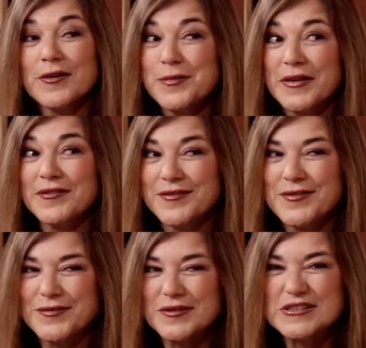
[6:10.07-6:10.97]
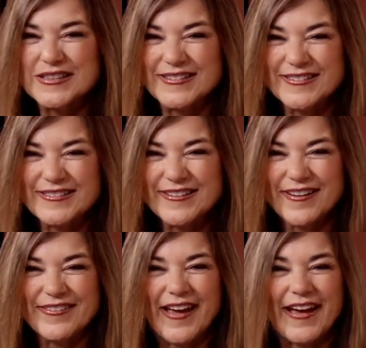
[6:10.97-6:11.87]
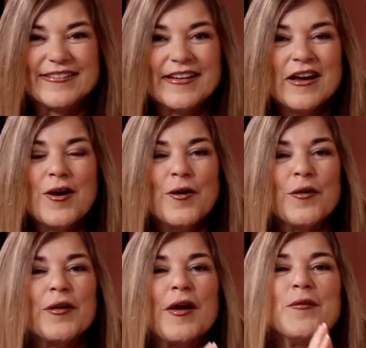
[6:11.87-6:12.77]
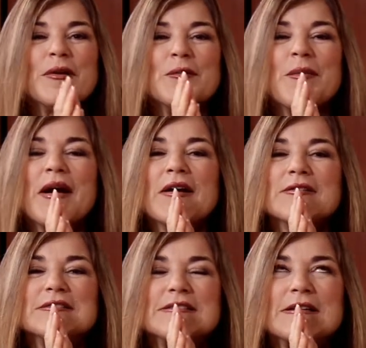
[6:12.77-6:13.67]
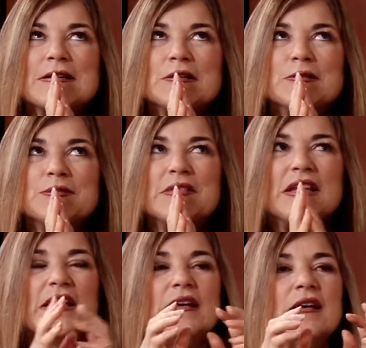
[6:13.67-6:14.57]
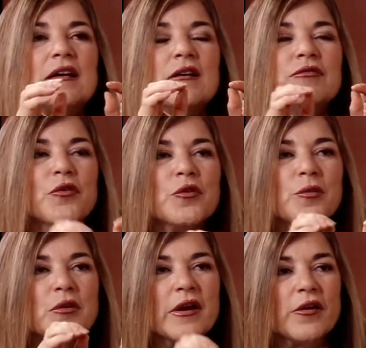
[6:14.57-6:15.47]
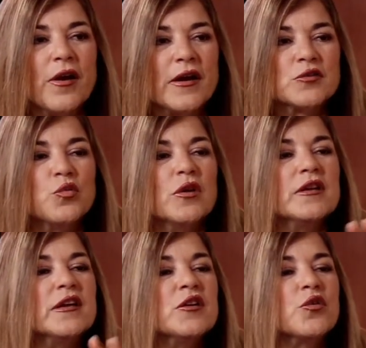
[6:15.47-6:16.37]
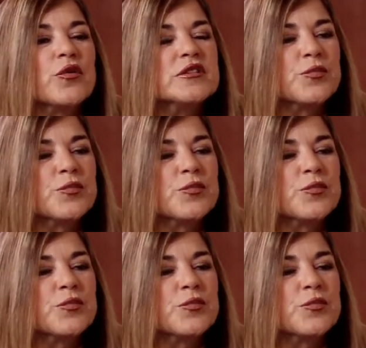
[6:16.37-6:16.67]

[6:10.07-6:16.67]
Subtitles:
drug benefit for seniors on that. Okay, what about the Affordable Care Act will increase